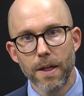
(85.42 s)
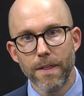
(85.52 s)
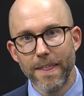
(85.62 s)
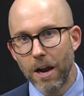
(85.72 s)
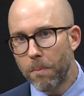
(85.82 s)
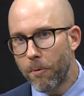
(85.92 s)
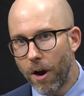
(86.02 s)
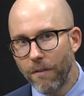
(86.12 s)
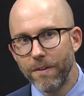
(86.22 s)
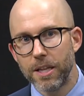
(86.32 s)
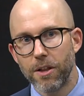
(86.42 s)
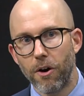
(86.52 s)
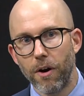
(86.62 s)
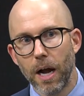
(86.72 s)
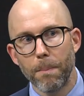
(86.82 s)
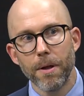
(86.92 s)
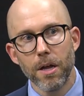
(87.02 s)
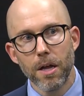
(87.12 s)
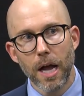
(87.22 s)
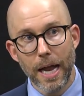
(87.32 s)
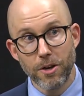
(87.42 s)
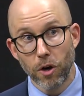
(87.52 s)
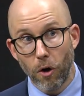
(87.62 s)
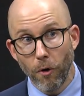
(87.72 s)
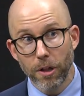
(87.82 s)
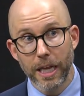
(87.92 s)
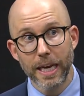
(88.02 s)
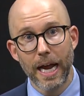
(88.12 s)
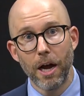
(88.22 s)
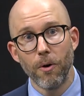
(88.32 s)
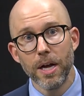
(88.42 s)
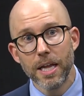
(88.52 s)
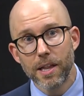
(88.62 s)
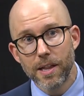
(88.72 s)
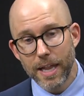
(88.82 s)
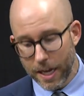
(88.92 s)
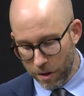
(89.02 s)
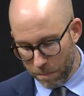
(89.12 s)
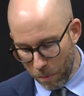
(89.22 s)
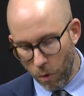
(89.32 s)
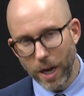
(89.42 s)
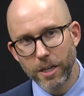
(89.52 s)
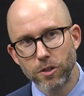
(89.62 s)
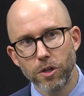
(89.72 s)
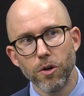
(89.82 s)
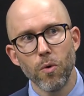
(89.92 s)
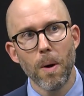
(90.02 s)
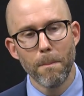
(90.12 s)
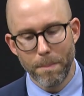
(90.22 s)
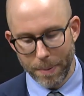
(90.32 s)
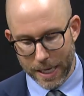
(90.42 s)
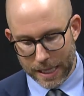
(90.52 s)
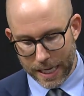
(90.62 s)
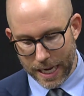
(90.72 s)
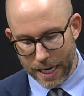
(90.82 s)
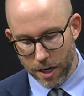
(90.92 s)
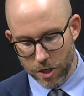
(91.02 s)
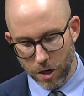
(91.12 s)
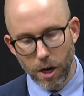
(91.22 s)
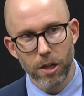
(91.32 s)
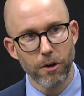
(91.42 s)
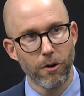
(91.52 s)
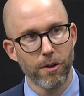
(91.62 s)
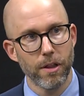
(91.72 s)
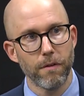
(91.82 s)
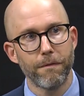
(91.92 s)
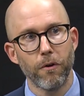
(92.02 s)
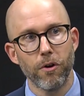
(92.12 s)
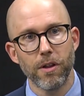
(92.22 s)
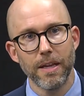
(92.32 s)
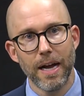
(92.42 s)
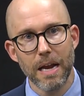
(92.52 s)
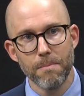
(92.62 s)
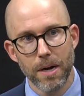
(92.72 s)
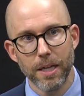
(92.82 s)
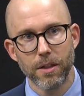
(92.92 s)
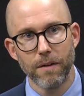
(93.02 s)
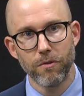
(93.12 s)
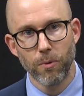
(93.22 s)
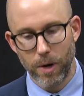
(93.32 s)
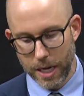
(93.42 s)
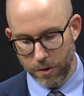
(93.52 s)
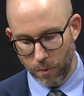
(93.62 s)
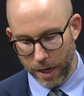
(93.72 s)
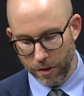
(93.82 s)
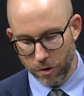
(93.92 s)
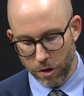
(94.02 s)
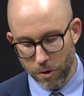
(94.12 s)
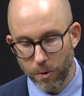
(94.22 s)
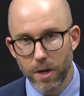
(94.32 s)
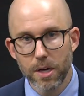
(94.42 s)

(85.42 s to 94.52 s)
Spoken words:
their profits are up and totaling now $6.2 billion in the first 9 months of 2022.